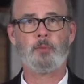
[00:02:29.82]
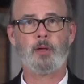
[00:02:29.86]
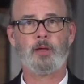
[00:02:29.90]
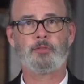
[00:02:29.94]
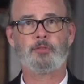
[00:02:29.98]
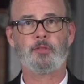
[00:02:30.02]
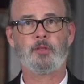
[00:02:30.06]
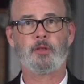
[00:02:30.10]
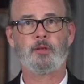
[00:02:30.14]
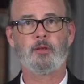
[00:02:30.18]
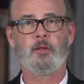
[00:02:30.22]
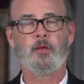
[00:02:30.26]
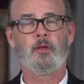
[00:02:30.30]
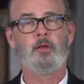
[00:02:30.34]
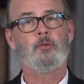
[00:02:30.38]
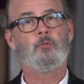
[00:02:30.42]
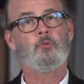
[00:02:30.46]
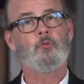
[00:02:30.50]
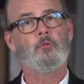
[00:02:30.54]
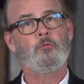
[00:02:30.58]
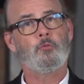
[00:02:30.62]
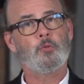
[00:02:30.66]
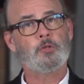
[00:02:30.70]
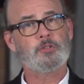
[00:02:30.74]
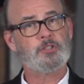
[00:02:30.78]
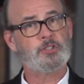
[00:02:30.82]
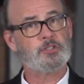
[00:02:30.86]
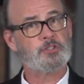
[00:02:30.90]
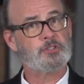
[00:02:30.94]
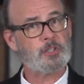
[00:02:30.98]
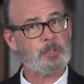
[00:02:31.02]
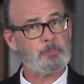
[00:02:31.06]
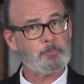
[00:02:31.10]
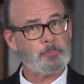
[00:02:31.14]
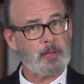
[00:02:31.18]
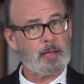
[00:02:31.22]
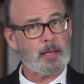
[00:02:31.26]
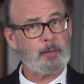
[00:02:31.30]
method, which is
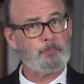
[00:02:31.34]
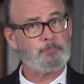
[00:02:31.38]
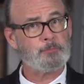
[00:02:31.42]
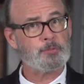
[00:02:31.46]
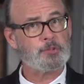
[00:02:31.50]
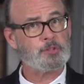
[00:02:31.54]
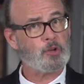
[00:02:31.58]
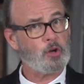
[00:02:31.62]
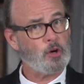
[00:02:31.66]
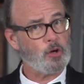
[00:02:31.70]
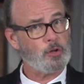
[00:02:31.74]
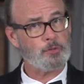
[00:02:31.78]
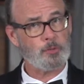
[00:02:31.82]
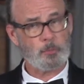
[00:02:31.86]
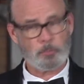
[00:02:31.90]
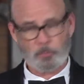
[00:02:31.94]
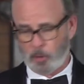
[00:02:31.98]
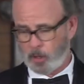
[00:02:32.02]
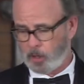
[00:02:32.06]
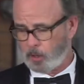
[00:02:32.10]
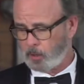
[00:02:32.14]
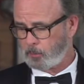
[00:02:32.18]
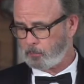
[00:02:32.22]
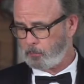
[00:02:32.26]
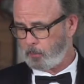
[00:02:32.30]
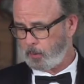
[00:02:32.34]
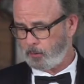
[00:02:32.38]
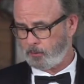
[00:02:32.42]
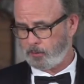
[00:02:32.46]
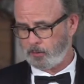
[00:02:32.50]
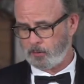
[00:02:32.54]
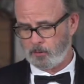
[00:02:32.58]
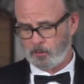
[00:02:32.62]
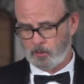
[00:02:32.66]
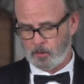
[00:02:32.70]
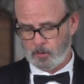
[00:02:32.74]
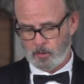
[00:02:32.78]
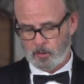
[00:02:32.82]
sometimes called the Prague
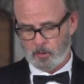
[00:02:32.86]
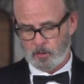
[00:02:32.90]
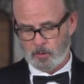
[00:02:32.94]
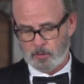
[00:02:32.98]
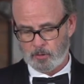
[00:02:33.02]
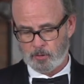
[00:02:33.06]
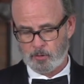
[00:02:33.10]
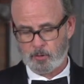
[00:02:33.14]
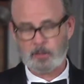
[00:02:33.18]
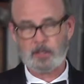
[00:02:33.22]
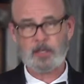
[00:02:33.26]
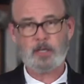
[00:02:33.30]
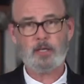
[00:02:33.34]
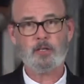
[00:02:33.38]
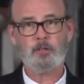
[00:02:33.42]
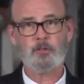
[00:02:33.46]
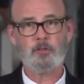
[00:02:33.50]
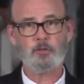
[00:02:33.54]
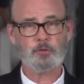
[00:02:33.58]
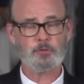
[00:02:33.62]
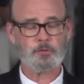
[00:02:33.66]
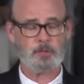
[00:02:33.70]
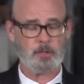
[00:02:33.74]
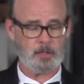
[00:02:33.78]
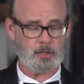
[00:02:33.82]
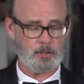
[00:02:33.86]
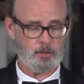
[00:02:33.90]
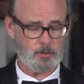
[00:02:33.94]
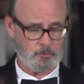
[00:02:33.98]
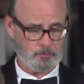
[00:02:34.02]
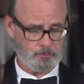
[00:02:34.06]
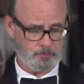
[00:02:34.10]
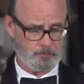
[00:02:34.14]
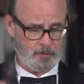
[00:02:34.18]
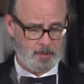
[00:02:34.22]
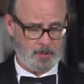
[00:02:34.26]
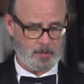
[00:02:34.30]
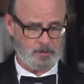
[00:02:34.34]
method, again, you'll take your
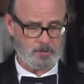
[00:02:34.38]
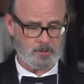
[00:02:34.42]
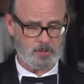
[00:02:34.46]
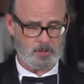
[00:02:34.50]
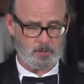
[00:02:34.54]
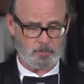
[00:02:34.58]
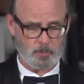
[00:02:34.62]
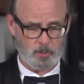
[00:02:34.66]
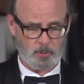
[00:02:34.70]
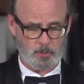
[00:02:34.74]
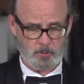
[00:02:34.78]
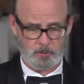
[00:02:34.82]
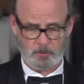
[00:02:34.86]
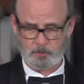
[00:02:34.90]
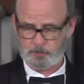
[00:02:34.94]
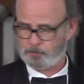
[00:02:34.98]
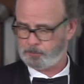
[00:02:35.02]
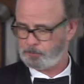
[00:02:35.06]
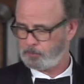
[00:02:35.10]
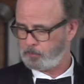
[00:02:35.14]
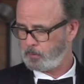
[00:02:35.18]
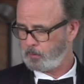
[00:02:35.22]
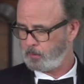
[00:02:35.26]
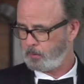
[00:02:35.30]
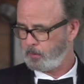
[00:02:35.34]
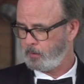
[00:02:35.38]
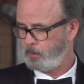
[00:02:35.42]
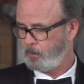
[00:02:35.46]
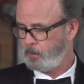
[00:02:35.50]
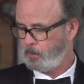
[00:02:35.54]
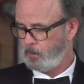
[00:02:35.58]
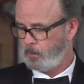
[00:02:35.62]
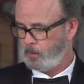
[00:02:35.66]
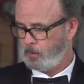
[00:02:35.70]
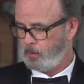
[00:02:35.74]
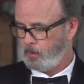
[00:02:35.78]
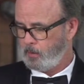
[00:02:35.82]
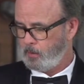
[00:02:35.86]
fancy spoon,
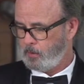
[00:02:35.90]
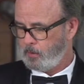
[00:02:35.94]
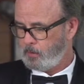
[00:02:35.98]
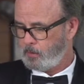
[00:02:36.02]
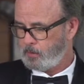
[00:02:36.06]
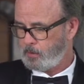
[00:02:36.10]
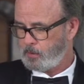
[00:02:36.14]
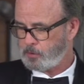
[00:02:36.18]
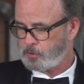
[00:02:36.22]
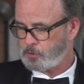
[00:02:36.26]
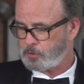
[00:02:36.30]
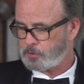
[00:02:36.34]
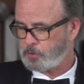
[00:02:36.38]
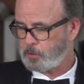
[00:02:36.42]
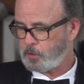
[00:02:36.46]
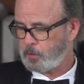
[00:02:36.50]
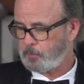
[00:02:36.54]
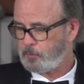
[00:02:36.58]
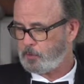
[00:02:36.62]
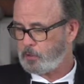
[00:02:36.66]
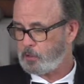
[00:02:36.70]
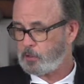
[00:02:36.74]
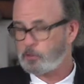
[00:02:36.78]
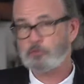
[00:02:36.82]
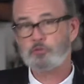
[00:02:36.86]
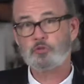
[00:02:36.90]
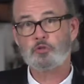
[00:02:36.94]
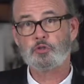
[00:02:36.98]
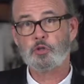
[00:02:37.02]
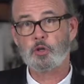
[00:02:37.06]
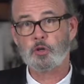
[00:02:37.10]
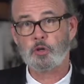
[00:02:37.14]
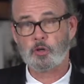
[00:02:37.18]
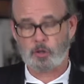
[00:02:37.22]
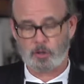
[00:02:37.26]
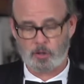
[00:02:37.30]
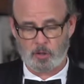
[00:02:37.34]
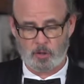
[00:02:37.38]
get yourself a
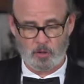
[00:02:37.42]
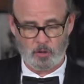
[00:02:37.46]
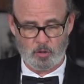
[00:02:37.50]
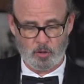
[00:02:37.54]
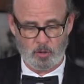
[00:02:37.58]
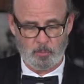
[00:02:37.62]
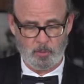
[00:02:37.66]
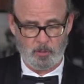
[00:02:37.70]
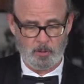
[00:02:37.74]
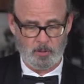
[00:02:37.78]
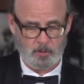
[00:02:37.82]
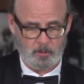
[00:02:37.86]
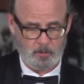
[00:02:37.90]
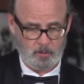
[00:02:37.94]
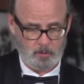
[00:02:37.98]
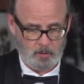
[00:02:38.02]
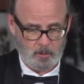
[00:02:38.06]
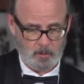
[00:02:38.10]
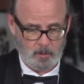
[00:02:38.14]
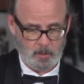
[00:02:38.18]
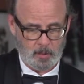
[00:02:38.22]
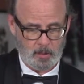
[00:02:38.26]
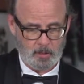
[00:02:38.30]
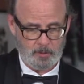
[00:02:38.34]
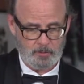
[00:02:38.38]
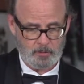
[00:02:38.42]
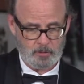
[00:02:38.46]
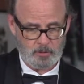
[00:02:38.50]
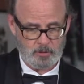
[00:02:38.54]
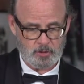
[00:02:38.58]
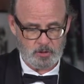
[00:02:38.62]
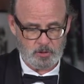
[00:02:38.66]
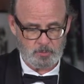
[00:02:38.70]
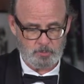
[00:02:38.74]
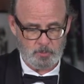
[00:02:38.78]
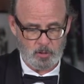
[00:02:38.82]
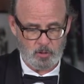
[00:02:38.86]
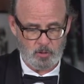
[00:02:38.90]
sugar cube on the
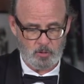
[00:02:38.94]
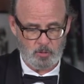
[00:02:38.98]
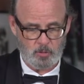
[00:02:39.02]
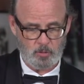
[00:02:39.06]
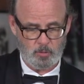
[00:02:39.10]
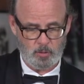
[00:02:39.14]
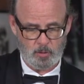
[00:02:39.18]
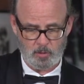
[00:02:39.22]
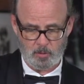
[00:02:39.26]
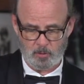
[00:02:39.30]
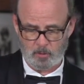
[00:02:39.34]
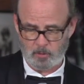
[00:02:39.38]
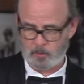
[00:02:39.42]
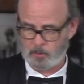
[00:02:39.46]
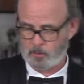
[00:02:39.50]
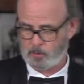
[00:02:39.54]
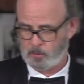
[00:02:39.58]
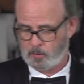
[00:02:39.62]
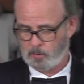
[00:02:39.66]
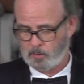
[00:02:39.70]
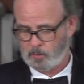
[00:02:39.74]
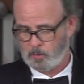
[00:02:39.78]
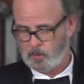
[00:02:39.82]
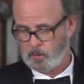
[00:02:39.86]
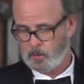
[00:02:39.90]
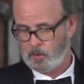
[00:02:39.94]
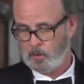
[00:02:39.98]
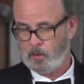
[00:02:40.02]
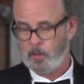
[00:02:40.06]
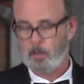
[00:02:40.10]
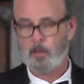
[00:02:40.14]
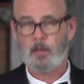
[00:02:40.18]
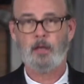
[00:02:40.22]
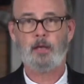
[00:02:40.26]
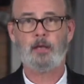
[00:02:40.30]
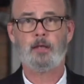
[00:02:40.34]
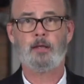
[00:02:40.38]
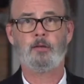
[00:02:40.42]
spoon,
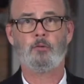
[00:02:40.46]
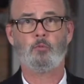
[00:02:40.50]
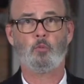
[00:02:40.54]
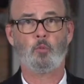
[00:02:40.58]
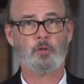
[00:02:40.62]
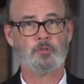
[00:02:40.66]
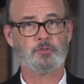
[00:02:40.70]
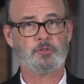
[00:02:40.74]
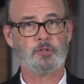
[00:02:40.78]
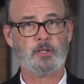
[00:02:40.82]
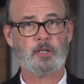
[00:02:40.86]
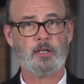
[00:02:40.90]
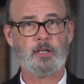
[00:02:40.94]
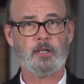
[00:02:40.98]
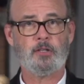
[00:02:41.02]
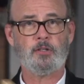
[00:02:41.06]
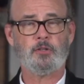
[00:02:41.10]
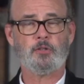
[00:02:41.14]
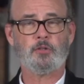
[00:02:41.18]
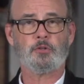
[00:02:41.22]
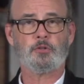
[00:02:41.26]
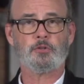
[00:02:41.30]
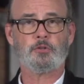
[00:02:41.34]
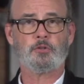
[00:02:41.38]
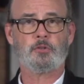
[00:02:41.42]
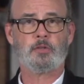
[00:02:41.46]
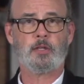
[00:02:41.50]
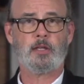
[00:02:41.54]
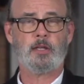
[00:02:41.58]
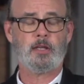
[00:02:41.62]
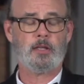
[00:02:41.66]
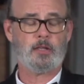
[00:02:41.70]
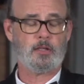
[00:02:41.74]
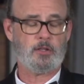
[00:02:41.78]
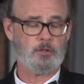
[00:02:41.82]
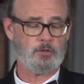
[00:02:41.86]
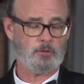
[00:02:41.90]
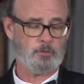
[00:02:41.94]
and once again, you'll
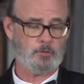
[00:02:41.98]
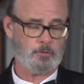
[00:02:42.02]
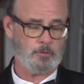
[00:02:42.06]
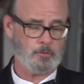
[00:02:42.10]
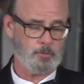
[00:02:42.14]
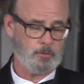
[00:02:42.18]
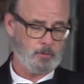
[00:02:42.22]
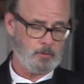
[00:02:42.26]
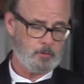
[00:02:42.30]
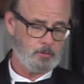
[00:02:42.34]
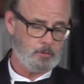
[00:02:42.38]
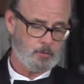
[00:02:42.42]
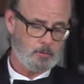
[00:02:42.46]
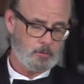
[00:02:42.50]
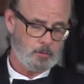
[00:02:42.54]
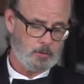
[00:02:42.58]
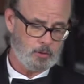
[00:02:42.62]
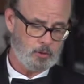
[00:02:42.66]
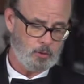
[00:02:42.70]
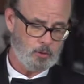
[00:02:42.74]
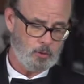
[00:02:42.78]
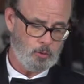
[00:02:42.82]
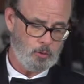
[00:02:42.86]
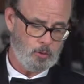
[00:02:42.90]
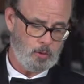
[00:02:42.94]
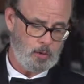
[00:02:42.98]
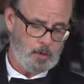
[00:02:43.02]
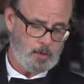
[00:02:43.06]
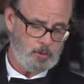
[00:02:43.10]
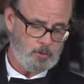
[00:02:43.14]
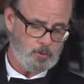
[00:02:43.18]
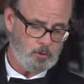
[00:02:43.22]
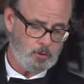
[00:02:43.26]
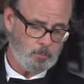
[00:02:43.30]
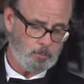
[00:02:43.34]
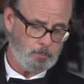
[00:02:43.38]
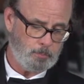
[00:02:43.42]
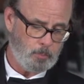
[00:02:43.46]
take your liqueur and
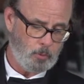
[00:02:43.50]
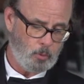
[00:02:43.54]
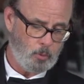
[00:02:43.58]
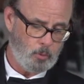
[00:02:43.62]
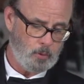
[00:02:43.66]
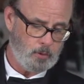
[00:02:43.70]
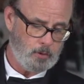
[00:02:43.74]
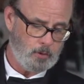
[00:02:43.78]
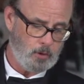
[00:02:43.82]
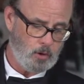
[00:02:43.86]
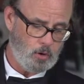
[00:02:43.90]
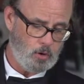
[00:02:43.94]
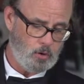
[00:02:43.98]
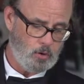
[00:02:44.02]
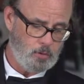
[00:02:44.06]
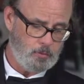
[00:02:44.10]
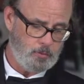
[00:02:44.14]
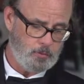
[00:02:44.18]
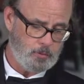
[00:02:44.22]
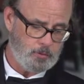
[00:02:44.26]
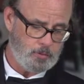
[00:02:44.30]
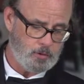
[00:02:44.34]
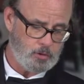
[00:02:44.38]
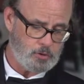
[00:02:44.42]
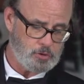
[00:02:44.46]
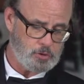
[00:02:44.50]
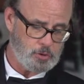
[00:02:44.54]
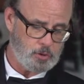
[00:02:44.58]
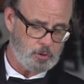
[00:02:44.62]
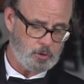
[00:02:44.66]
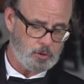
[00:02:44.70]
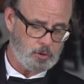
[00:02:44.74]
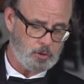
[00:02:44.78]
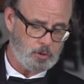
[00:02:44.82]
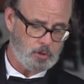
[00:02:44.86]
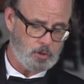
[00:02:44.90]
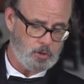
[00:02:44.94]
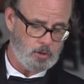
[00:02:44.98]
you'll pour it over the
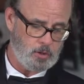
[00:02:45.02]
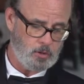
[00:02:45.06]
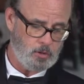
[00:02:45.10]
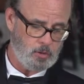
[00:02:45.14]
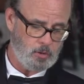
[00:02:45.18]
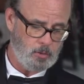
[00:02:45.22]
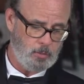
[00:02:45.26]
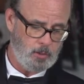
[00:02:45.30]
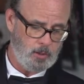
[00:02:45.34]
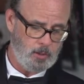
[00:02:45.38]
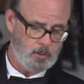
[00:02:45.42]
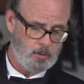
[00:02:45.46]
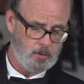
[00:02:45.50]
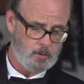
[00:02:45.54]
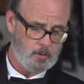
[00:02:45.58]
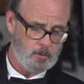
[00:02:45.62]
sugar cube,